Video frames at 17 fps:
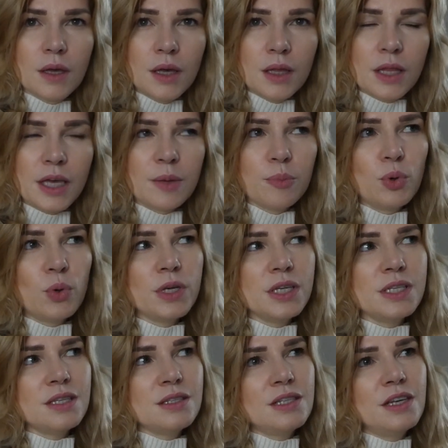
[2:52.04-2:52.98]
like,
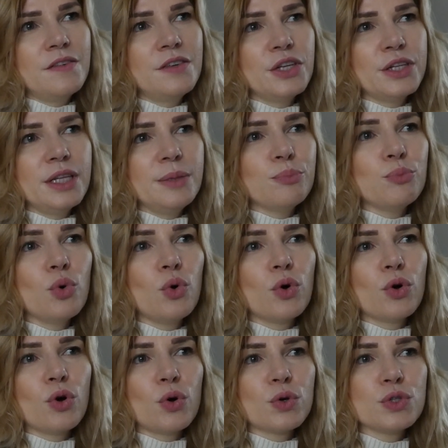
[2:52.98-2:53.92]
police is definitely
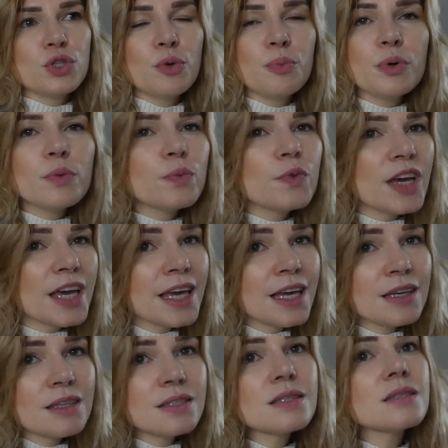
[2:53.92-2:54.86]
more on top of
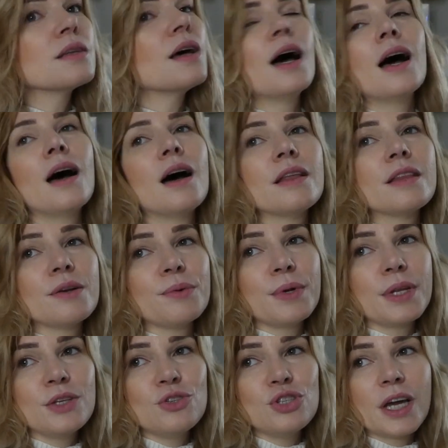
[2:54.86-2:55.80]
things. They're
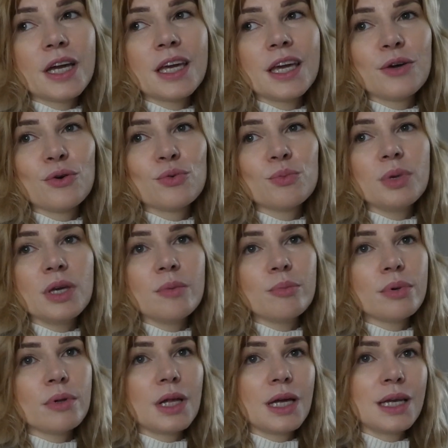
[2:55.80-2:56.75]
really checking on
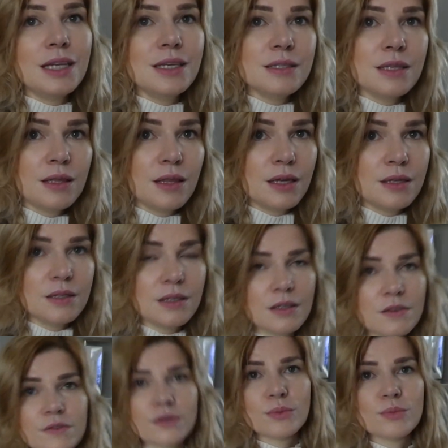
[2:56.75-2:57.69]
people, at least in
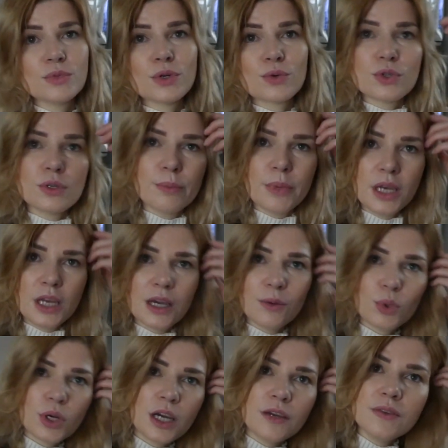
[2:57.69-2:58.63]
London, from social media,
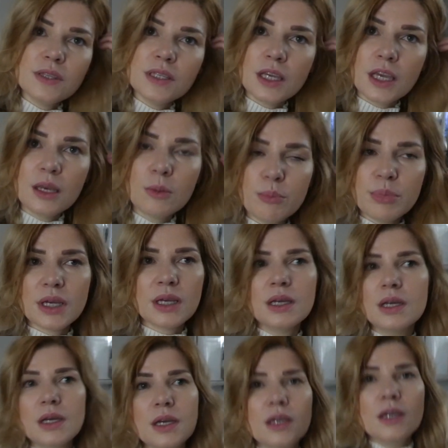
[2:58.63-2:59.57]
what I've seen. But,
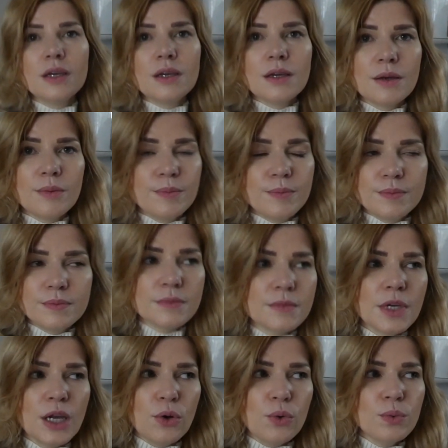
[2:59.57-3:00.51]

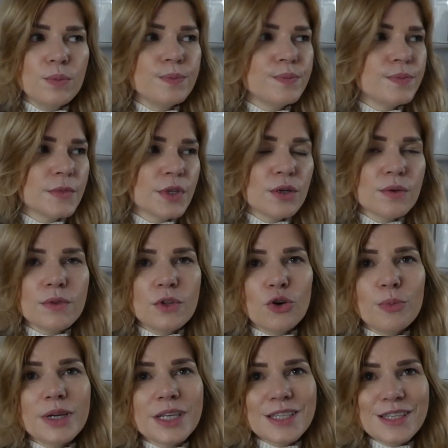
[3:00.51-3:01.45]
you know,
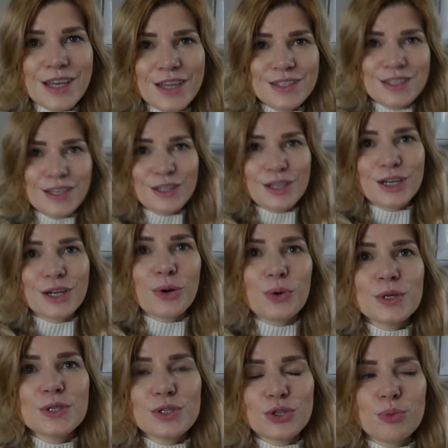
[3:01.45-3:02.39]
nobody says that they're
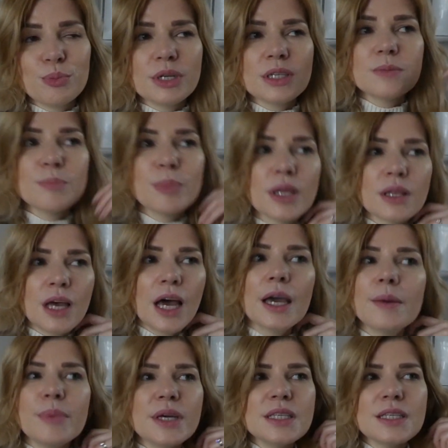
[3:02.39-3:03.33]
going to stop us. But
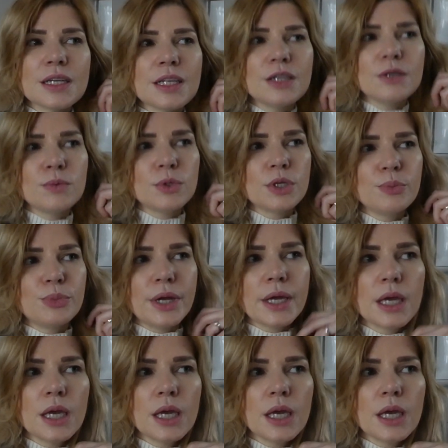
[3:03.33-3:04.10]
I basically don't want to bring